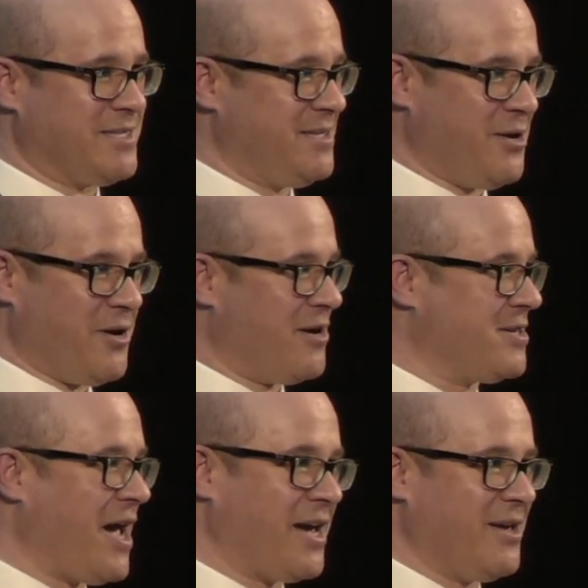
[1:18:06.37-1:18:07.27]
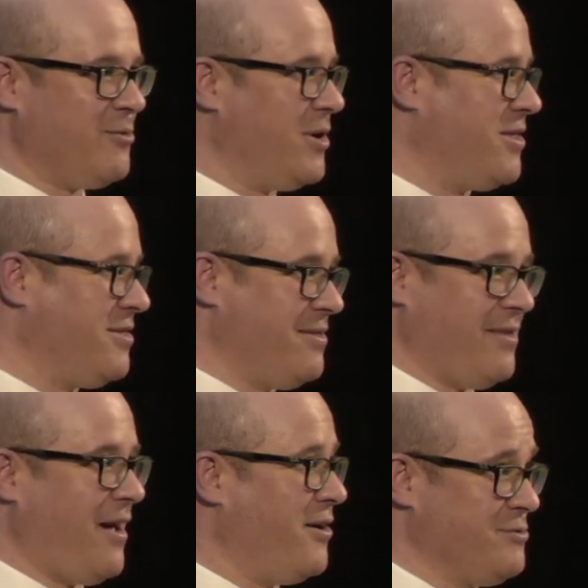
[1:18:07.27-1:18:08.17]
that's, in our docket with
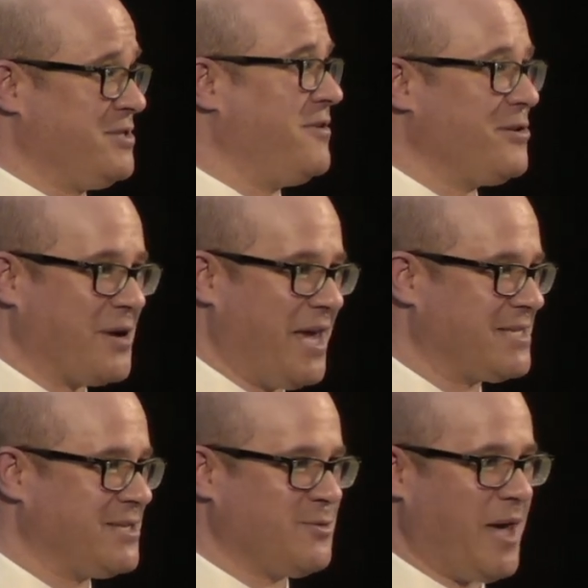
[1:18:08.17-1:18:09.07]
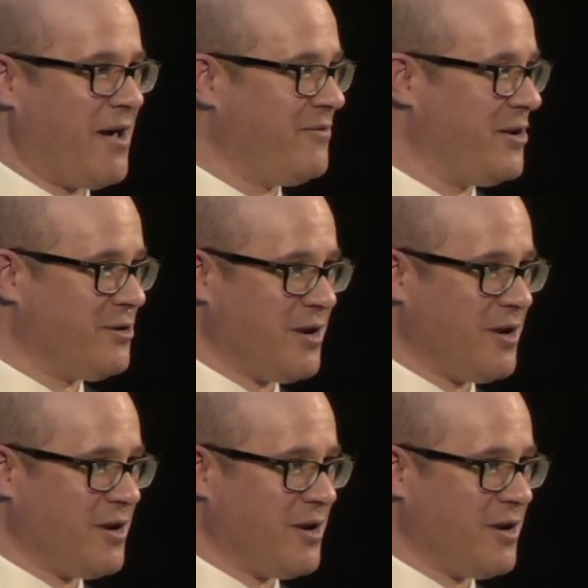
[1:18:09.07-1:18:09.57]
hundreds of other cases. We have,